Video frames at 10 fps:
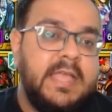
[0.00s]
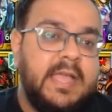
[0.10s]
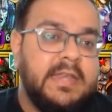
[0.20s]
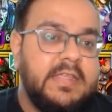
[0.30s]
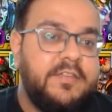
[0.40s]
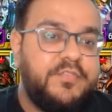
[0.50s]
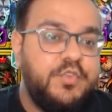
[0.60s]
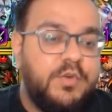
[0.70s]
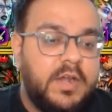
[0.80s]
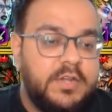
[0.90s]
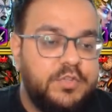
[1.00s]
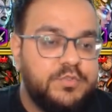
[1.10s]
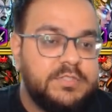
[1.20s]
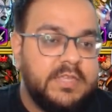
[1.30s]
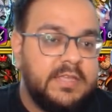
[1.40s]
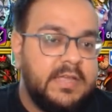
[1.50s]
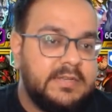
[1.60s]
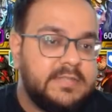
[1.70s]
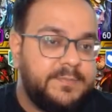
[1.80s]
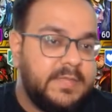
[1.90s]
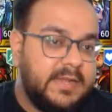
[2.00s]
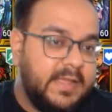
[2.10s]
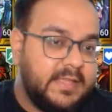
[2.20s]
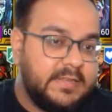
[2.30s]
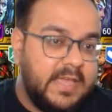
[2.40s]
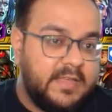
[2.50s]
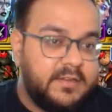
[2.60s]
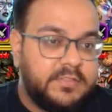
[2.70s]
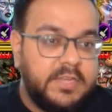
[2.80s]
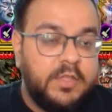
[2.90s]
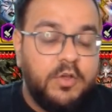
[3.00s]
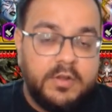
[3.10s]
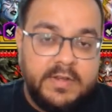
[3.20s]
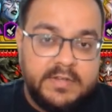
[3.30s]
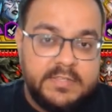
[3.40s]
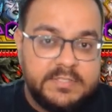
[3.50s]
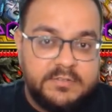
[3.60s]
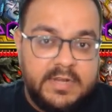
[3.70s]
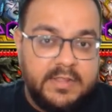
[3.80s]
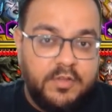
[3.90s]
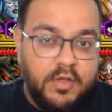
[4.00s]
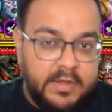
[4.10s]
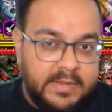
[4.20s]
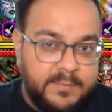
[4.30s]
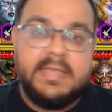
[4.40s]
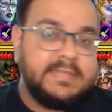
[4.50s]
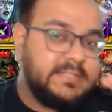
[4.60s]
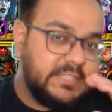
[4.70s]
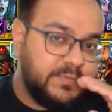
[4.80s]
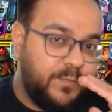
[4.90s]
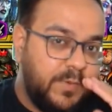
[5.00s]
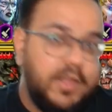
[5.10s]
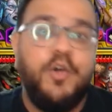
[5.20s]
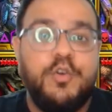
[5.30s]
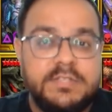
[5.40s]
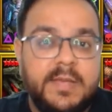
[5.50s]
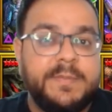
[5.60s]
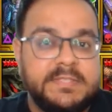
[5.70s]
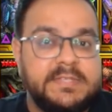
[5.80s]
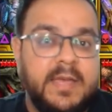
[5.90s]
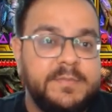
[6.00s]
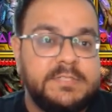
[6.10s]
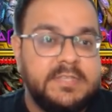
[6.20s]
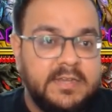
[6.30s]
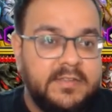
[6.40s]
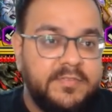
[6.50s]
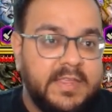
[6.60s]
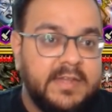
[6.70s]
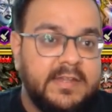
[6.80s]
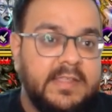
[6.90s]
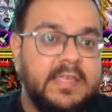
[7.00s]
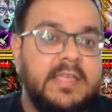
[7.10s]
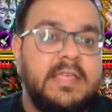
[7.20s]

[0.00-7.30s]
And if you are using something like an Error 3 Coronet, this relic on him, it just blows up his damage significantly.